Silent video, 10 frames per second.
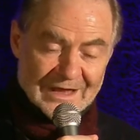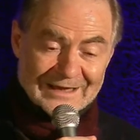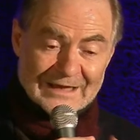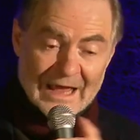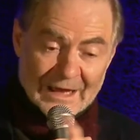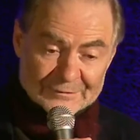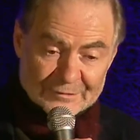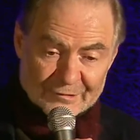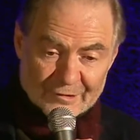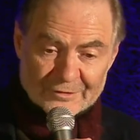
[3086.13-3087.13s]
and
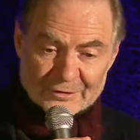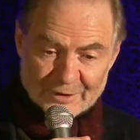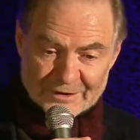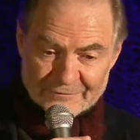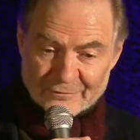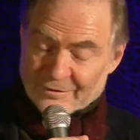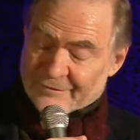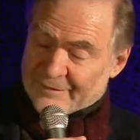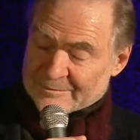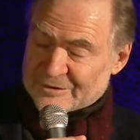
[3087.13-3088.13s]
ends on the 24th of
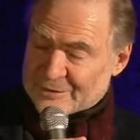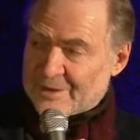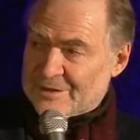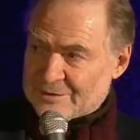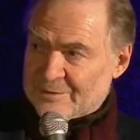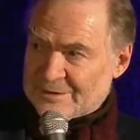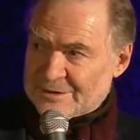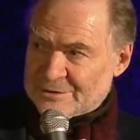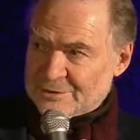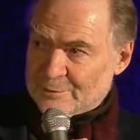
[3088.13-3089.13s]
February 2022